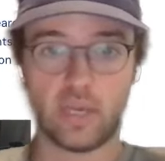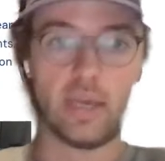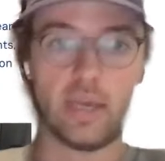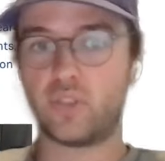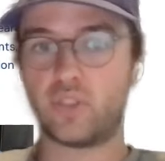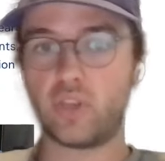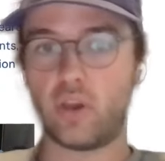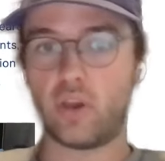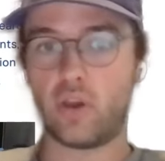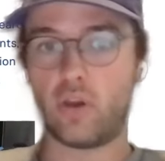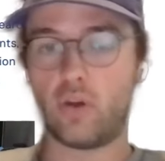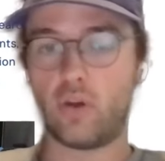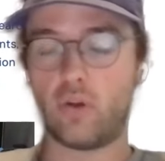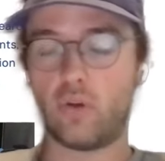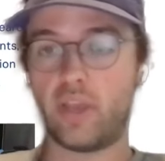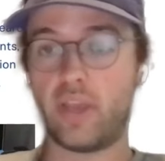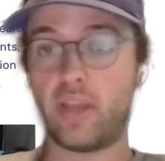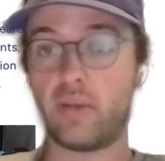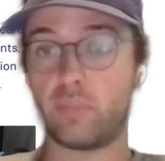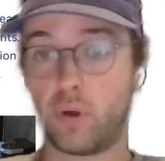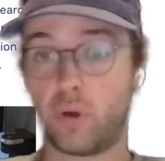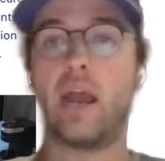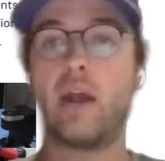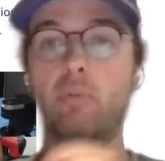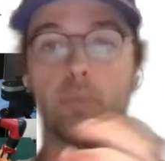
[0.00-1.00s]
So
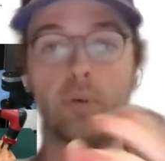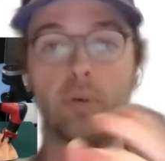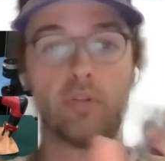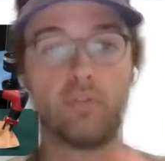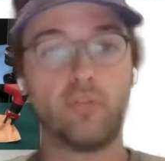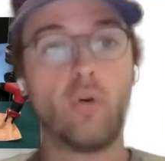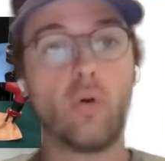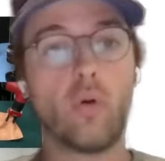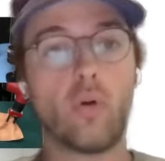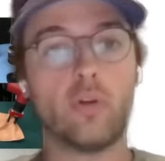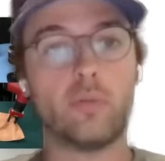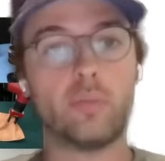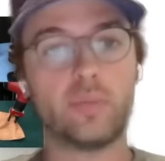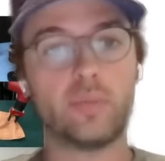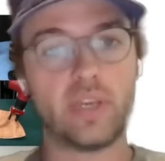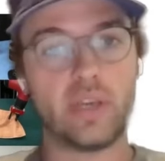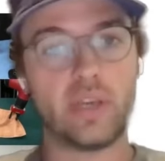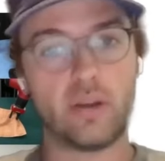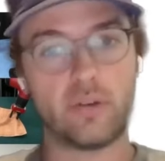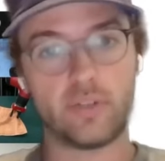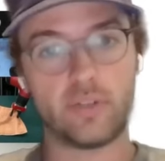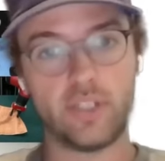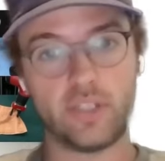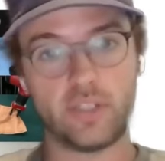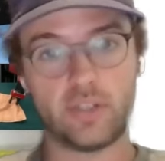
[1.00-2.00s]
it outperforms
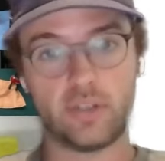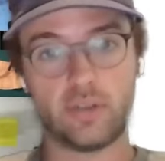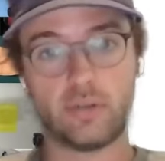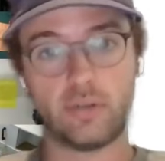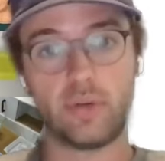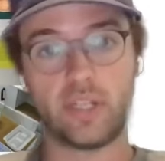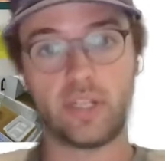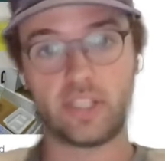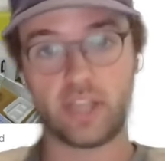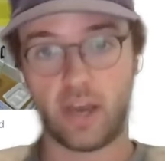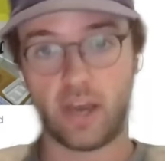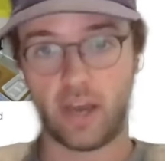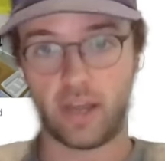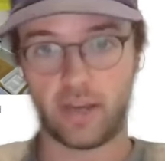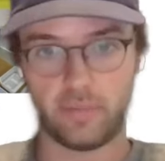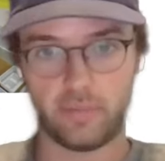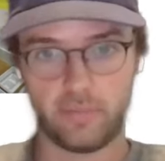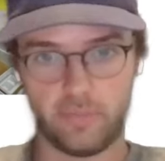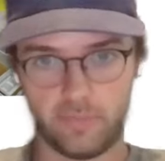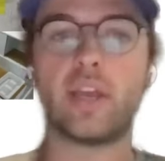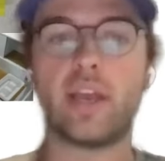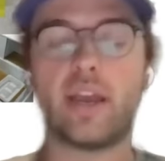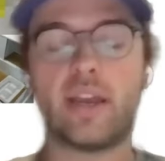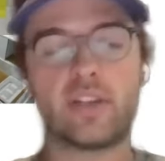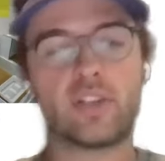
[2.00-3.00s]
RT2 a ton.
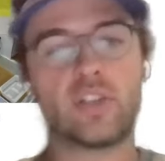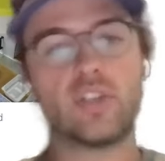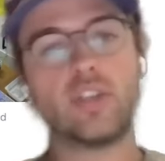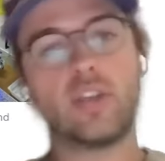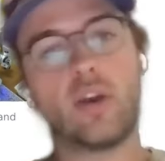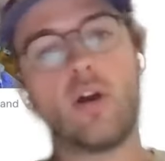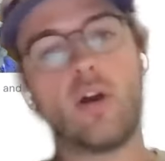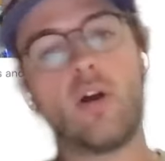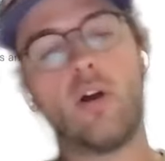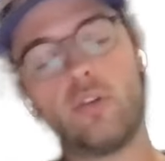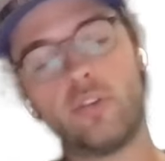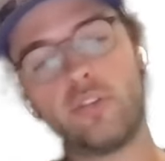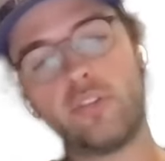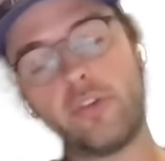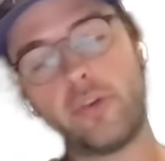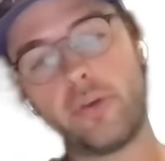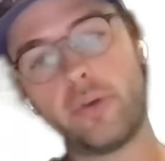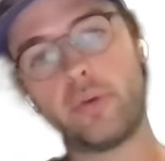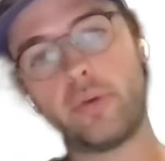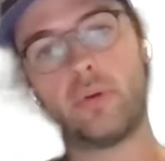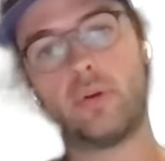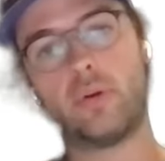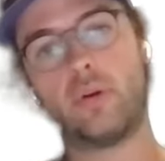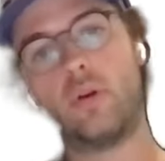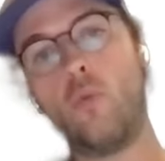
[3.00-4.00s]
They actually
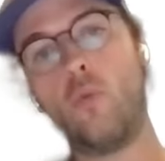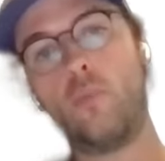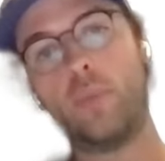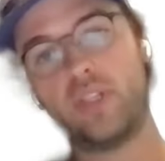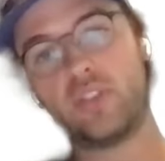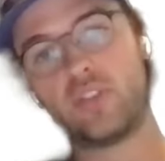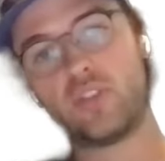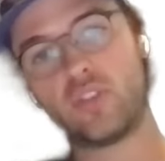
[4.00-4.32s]
also open